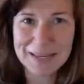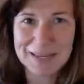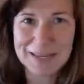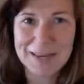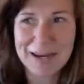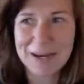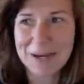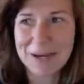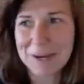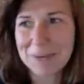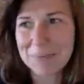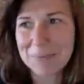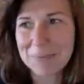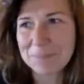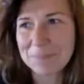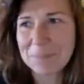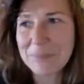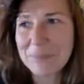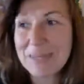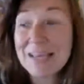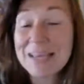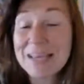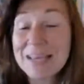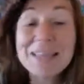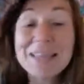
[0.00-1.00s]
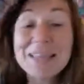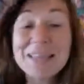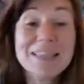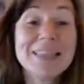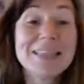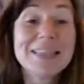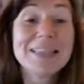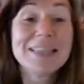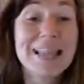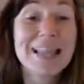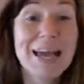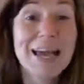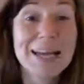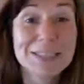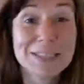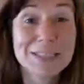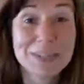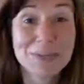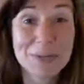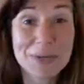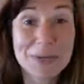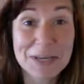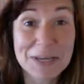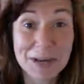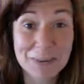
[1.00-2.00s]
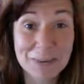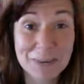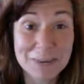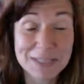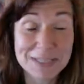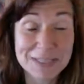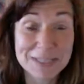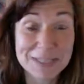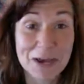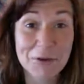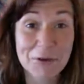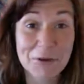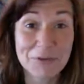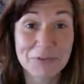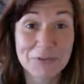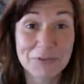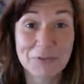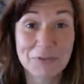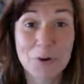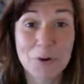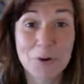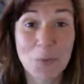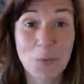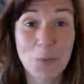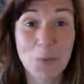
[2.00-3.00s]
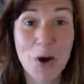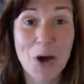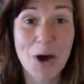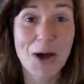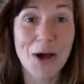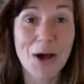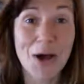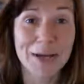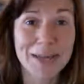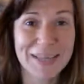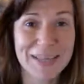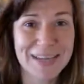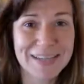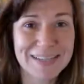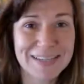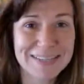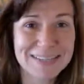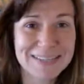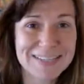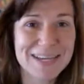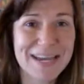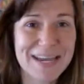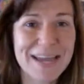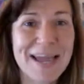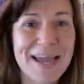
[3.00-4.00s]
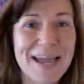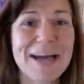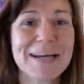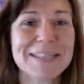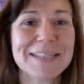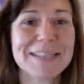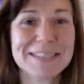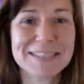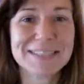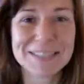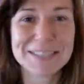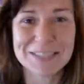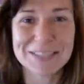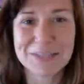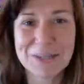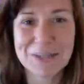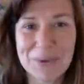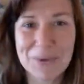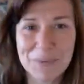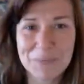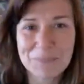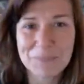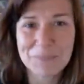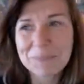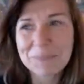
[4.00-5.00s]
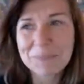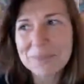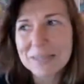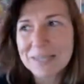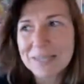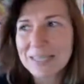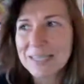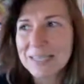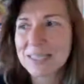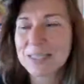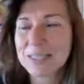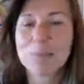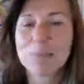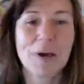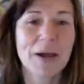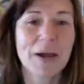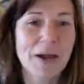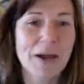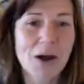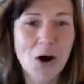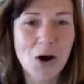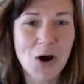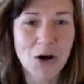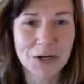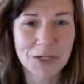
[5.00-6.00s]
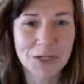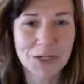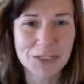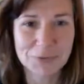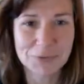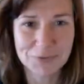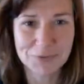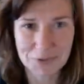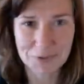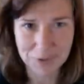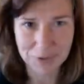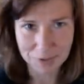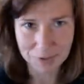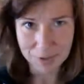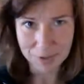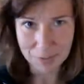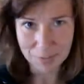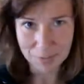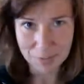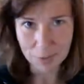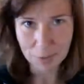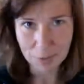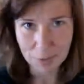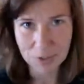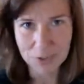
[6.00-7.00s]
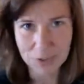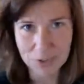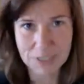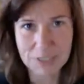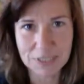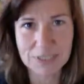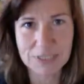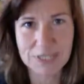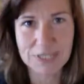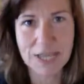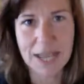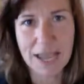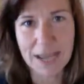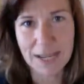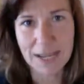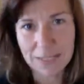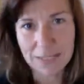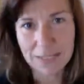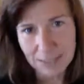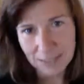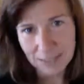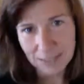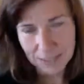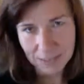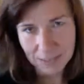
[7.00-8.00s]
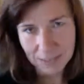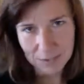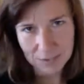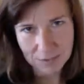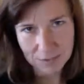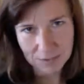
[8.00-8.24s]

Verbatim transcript: Um, last week I was out for a walk and I asked, you know, is my art very important, at, in